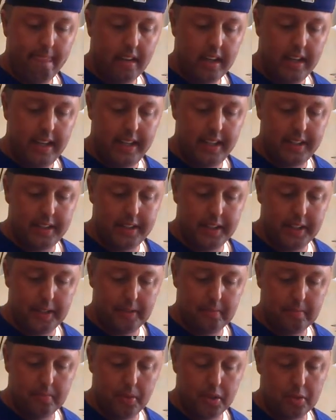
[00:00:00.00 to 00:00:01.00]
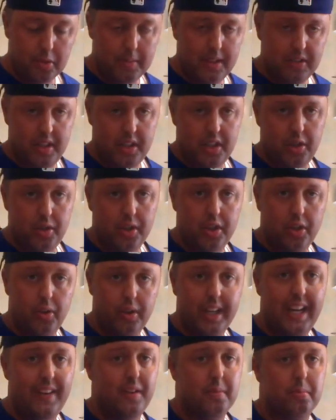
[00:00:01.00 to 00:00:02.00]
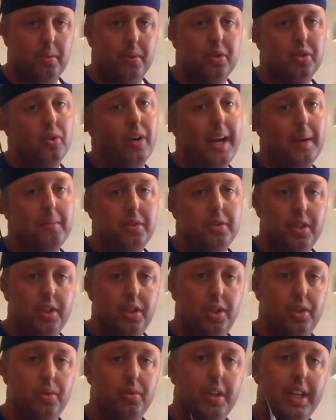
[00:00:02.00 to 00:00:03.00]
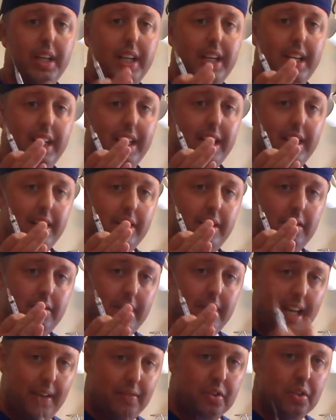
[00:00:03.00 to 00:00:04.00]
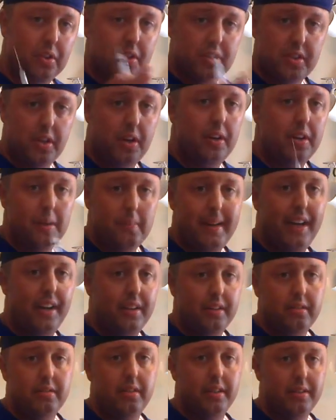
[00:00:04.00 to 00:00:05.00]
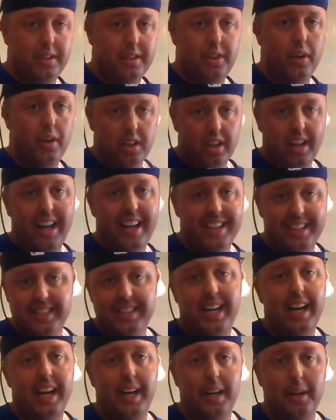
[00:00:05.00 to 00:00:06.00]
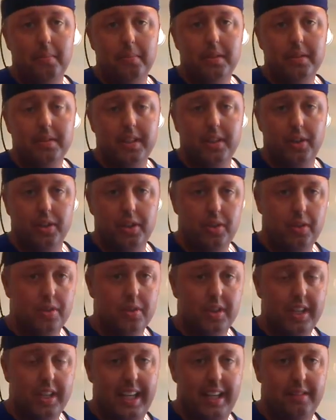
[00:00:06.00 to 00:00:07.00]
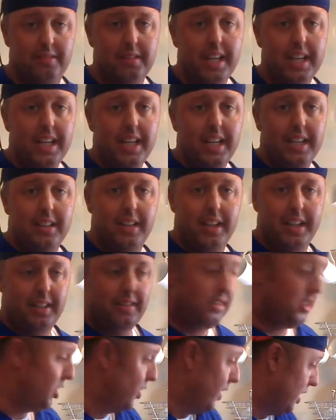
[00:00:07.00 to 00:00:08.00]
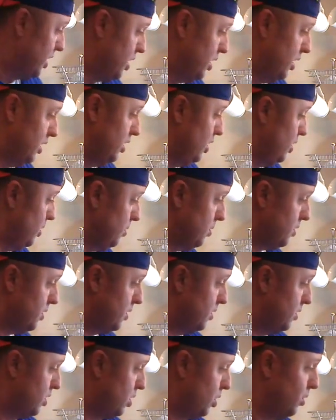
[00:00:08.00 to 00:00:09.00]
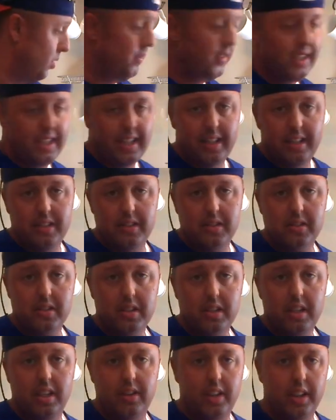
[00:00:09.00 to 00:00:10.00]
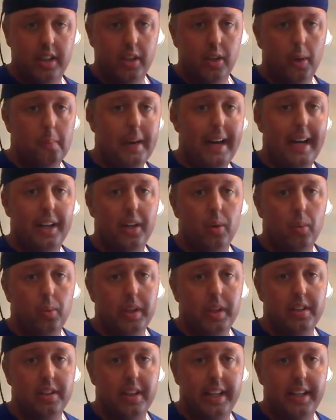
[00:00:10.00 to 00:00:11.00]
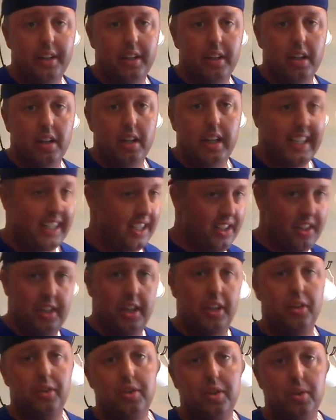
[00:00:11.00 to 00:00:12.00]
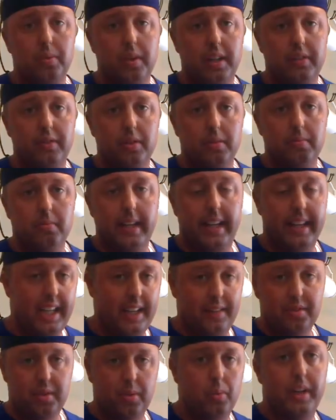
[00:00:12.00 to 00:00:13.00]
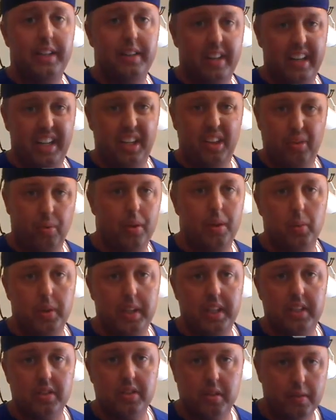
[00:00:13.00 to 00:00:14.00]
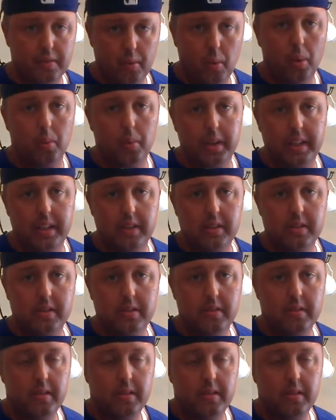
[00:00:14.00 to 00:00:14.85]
and which means that you can only have it prescribed to you after a certain amount, allotted time. You know, you just can't, like, I couldn't use 2 of these and then go back a week later and get another 2 of them. I'd have to wait like 3 weeks or 4 weeks.